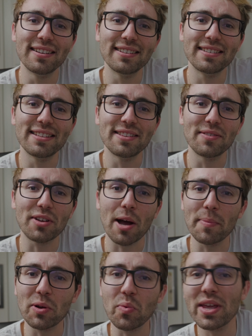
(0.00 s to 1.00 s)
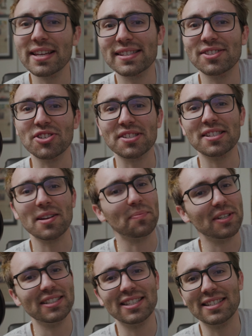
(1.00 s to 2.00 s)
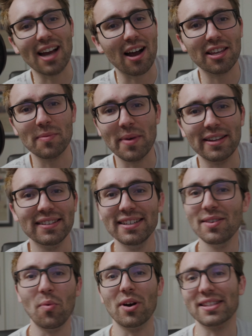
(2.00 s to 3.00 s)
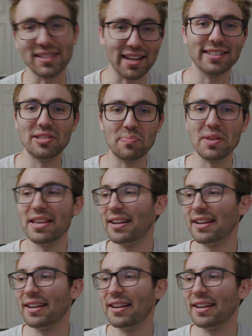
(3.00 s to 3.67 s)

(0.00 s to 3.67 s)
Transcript: in the coming weeks, just something to document what it's like to be a